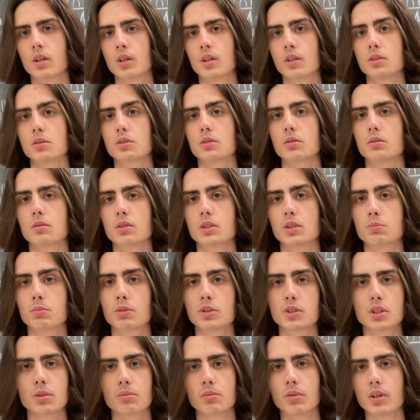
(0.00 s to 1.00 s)
So it's
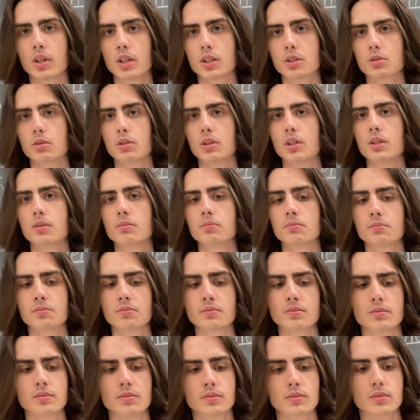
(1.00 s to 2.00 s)
possible, actually,
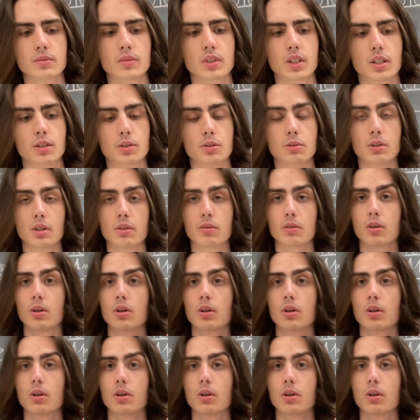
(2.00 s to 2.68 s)
that you have a